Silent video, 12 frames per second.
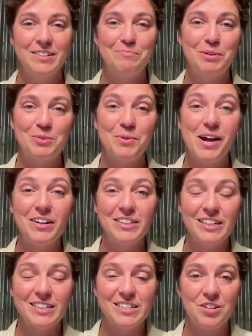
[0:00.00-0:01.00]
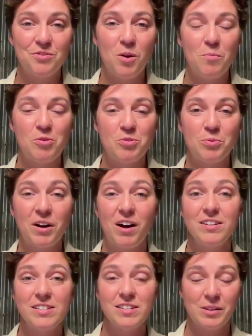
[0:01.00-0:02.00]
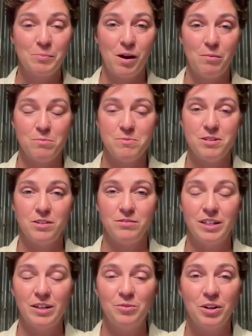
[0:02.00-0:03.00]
But the reality is, as farmers, we're constantly problem solving.